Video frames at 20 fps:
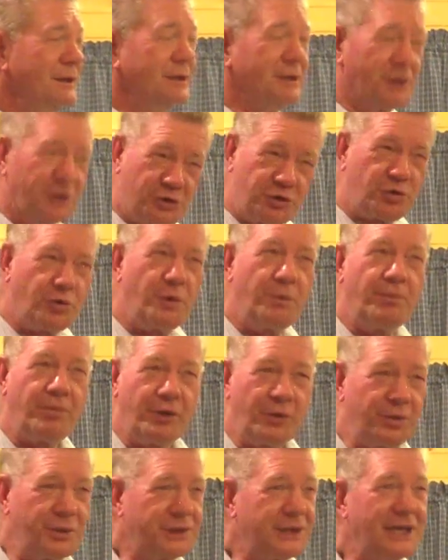A trooper
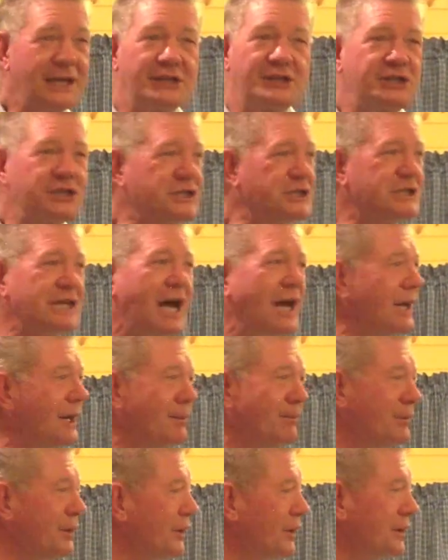with that
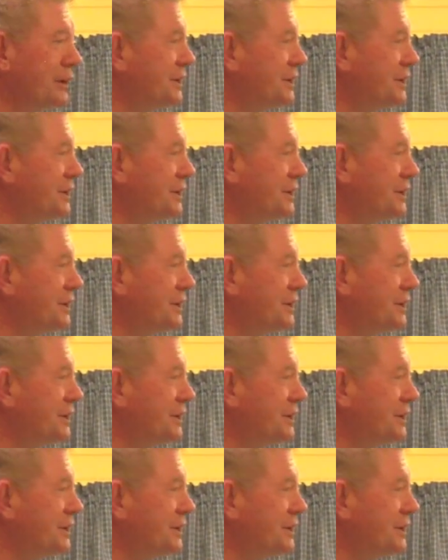solemn look.